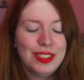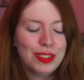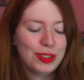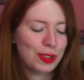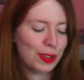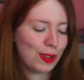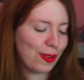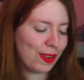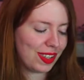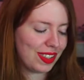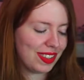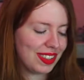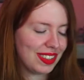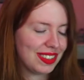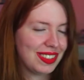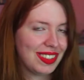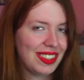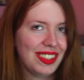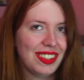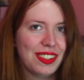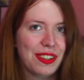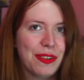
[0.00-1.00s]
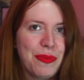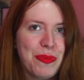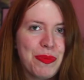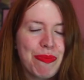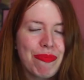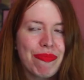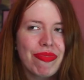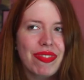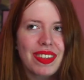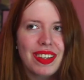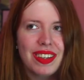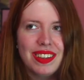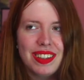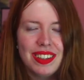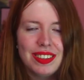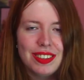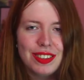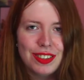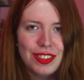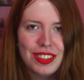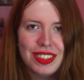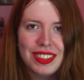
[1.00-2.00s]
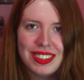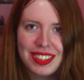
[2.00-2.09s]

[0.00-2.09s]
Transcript: doing this here. This is not a